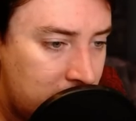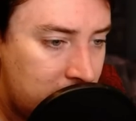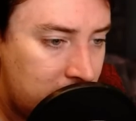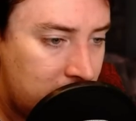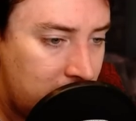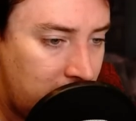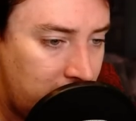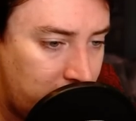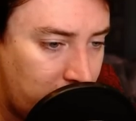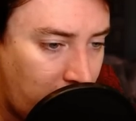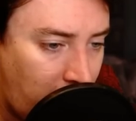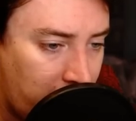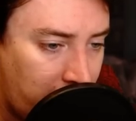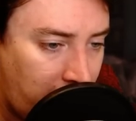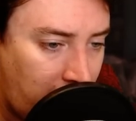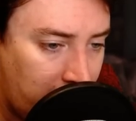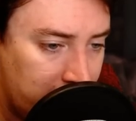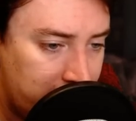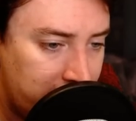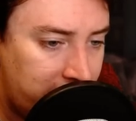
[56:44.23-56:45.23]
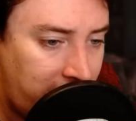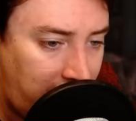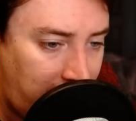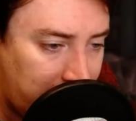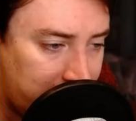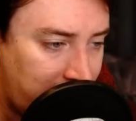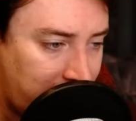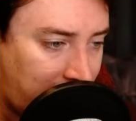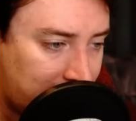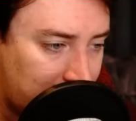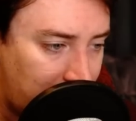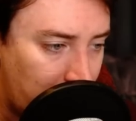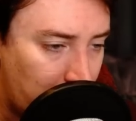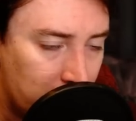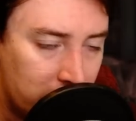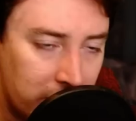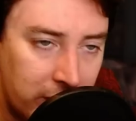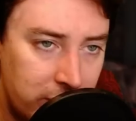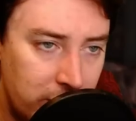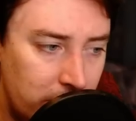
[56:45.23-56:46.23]
it is rather hard to say exactly what
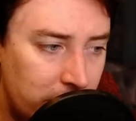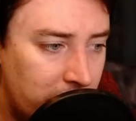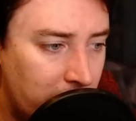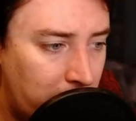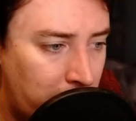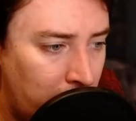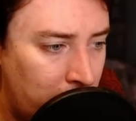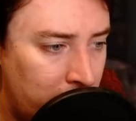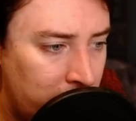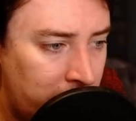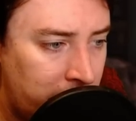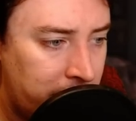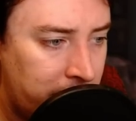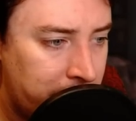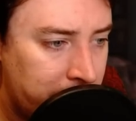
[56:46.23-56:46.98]
I do suppose.